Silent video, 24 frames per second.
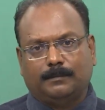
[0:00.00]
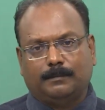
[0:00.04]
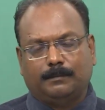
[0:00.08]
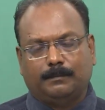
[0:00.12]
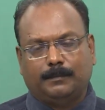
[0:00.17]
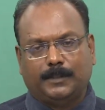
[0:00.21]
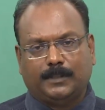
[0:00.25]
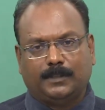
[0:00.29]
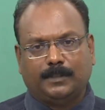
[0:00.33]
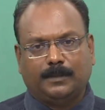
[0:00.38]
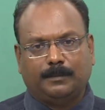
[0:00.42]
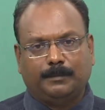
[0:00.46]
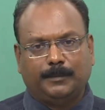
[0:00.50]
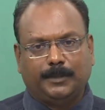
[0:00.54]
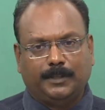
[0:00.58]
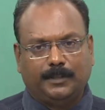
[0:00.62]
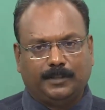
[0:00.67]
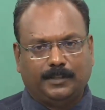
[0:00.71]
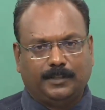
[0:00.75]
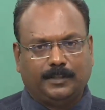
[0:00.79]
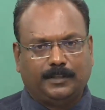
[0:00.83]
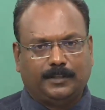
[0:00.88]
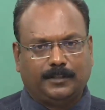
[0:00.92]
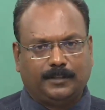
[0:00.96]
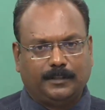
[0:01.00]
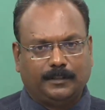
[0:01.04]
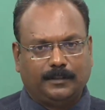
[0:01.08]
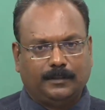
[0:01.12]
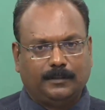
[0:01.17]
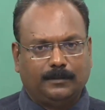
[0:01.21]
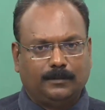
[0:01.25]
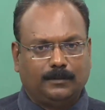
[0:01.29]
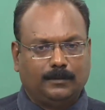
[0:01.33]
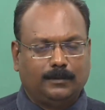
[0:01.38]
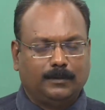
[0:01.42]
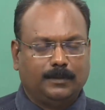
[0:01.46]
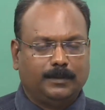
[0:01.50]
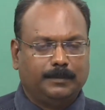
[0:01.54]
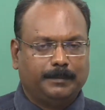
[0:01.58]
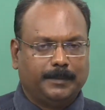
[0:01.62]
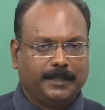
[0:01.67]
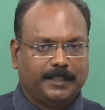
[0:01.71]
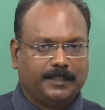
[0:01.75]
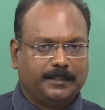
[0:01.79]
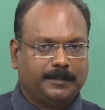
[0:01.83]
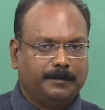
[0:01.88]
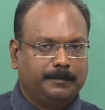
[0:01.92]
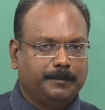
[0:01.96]
miscommunication to the
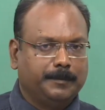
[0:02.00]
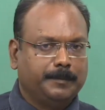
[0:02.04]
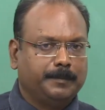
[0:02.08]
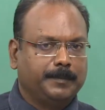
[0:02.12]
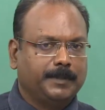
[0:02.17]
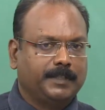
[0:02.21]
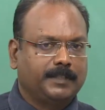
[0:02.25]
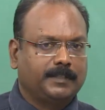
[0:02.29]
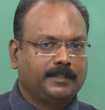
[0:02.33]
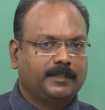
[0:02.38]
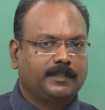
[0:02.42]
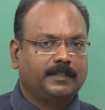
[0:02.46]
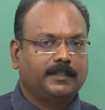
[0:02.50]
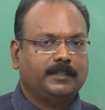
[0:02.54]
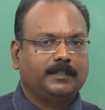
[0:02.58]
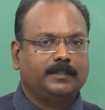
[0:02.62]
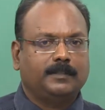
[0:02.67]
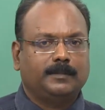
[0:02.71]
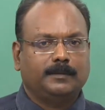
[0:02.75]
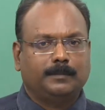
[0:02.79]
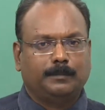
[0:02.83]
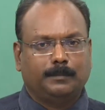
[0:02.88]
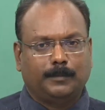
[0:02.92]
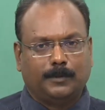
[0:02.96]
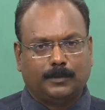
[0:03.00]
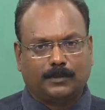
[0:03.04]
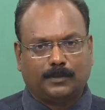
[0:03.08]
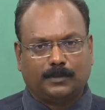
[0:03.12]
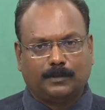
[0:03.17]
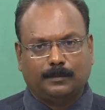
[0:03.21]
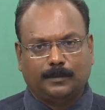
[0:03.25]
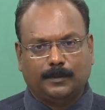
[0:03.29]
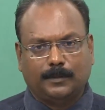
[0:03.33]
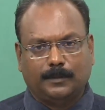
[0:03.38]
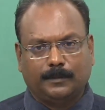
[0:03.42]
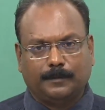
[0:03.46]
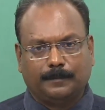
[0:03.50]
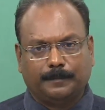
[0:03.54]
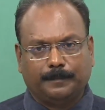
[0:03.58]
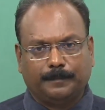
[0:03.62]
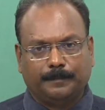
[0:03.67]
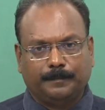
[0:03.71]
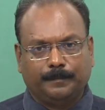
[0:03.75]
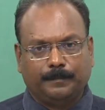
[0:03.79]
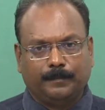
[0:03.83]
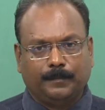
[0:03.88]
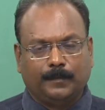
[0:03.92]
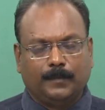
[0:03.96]
maximum extent possible.
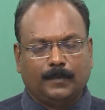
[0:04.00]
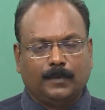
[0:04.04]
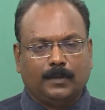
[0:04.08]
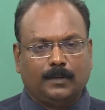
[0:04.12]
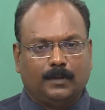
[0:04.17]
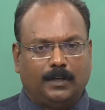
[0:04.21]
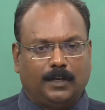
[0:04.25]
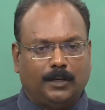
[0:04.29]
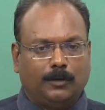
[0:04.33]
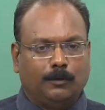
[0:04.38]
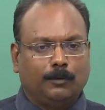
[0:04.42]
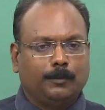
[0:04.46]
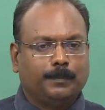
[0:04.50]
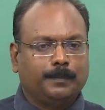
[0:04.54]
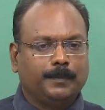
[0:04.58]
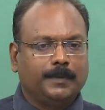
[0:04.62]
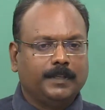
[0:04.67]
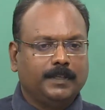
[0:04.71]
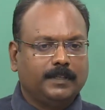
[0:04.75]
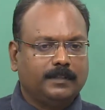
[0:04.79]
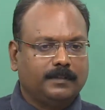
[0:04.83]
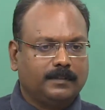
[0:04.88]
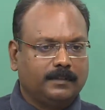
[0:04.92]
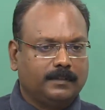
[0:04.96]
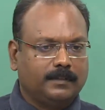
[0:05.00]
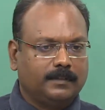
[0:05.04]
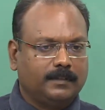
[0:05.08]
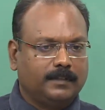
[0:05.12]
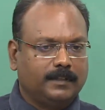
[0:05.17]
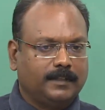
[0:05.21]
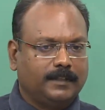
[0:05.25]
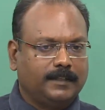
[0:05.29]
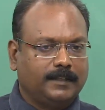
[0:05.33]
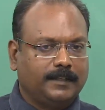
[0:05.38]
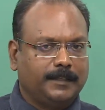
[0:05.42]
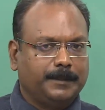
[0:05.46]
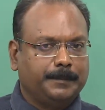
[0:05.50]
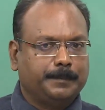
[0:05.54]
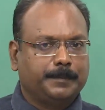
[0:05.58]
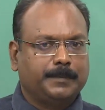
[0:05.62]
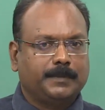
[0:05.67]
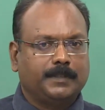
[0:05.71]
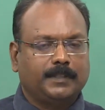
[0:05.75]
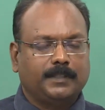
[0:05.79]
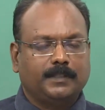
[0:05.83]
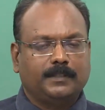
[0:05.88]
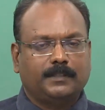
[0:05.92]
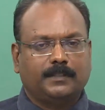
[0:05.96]
I hope these
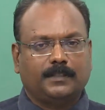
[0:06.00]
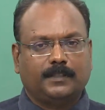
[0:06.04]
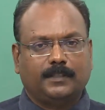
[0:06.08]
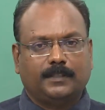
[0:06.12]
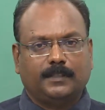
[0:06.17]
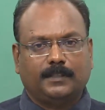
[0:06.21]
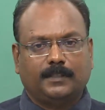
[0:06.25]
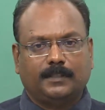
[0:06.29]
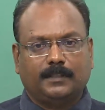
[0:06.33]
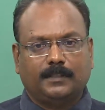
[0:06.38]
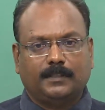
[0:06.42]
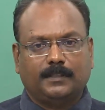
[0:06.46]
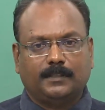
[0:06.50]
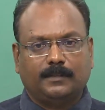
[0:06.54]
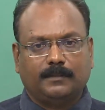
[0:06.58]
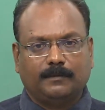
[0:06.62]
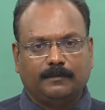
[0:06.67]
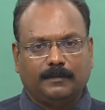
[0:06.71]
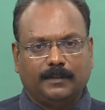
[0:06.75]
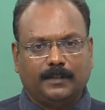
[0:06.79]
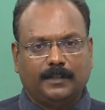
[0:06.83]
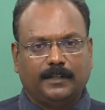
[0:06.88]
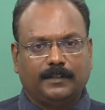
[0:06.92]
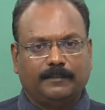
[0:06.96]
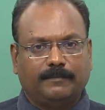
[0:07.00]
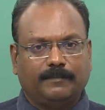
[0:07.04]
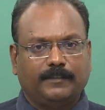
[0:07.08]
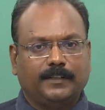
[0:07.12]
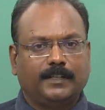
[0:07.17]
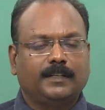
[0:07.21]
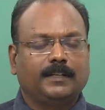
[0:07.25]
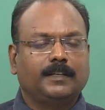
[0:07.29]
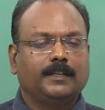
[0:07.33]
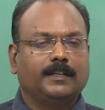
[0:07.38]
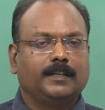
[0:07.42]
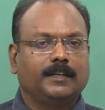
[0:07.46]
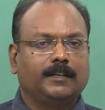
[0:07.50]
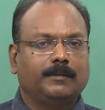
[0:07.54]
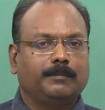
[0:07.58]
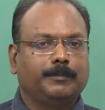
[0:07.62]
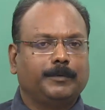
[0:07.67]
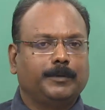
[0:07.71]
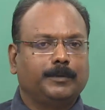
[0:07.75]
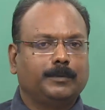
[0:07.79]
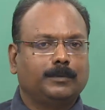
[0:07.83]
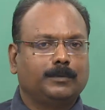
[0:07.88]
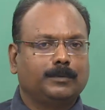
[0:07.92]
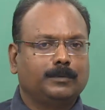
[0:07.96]
tips and suggestions will definitely help
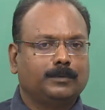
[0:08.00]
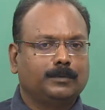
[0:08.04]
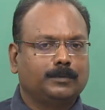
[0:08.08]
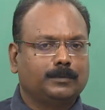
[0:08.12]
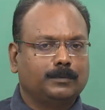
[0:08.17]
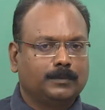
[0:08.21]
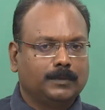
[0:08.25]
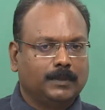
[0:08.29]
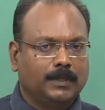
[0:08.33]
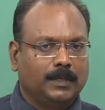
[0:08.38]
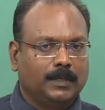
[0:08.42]
you to